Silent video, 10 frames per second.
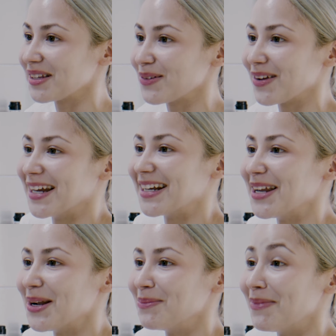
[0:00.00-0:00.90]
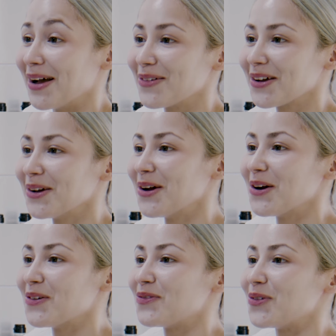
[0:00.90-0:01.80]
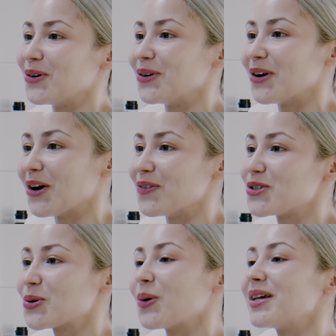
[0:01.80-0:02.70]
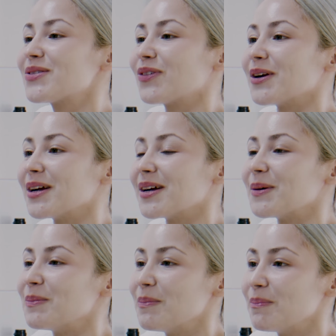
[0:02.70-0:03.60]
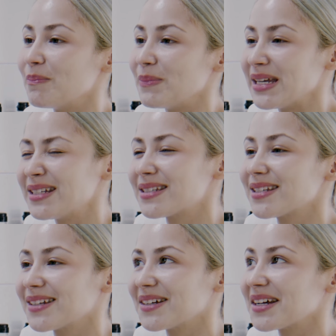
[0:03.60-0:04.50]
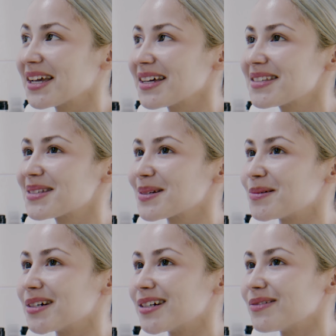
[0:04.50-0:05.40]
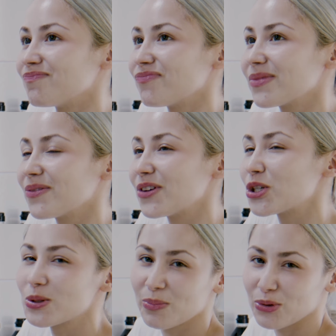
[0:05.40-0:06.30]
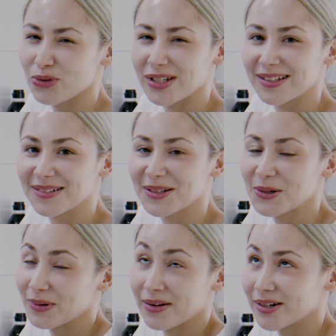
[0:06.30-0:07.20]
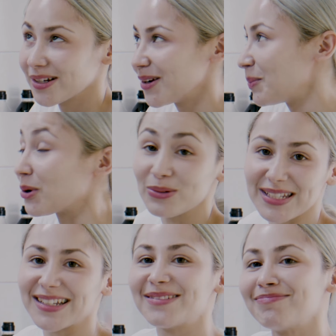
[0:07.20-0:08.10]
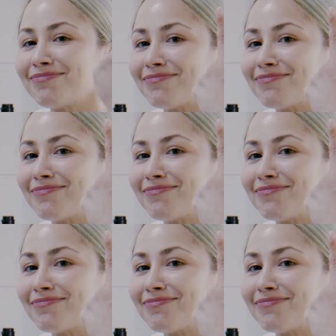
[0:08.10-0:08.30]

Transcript: Olivia and my food of choice for meat, I guess, or fish, poultry, whatever, protein.